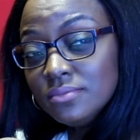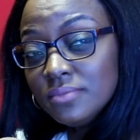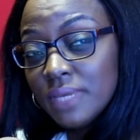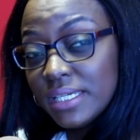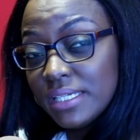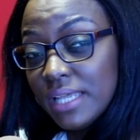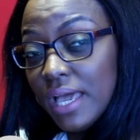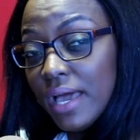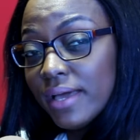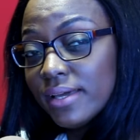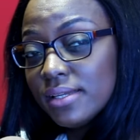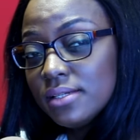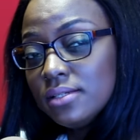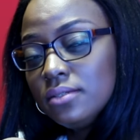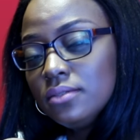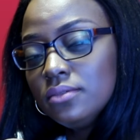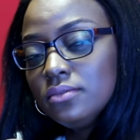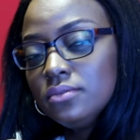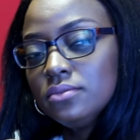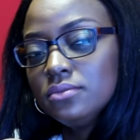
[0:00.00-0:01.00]
my
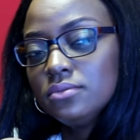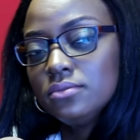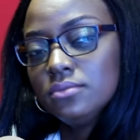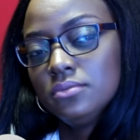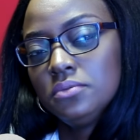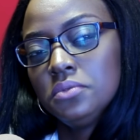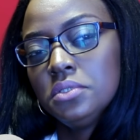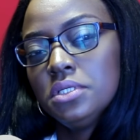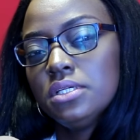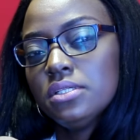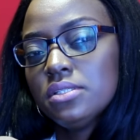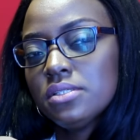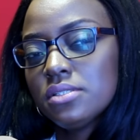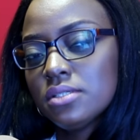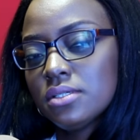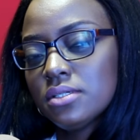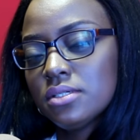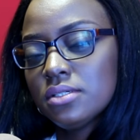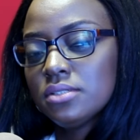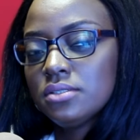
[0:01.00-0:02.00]
dad mm-hmm.
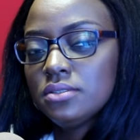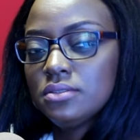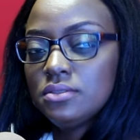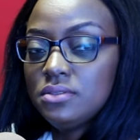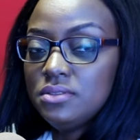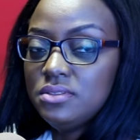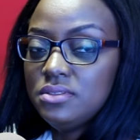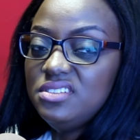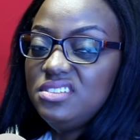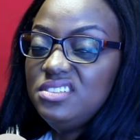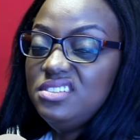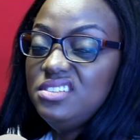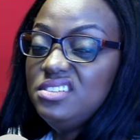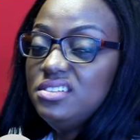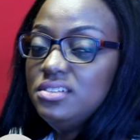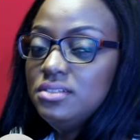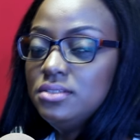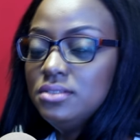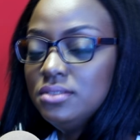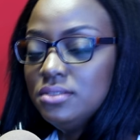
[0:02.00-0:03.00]
was, uh,
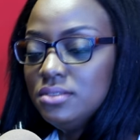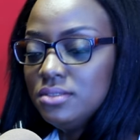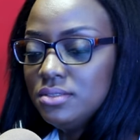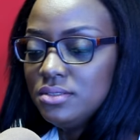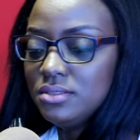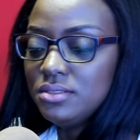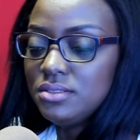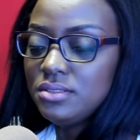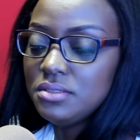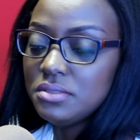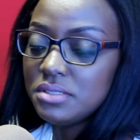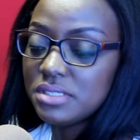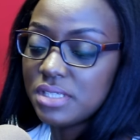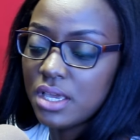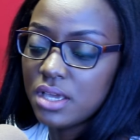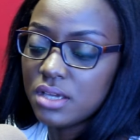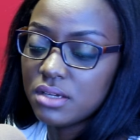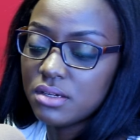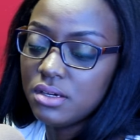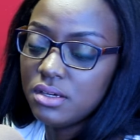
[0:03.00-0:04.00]
eh. he was
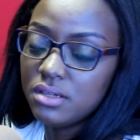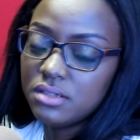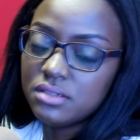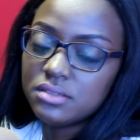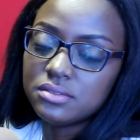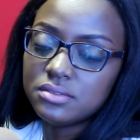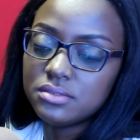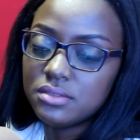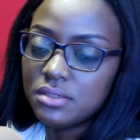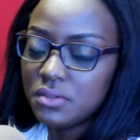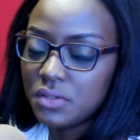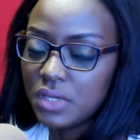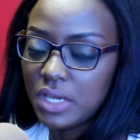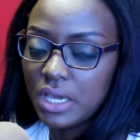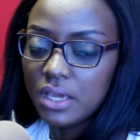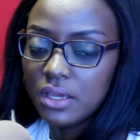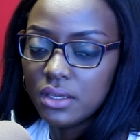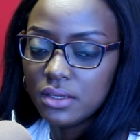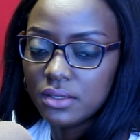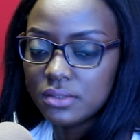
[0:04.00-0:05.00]
like, oh,
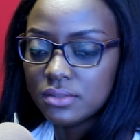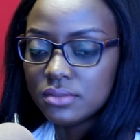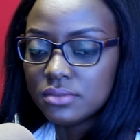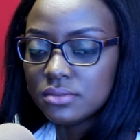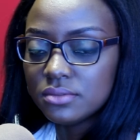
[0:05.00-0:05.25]
okay.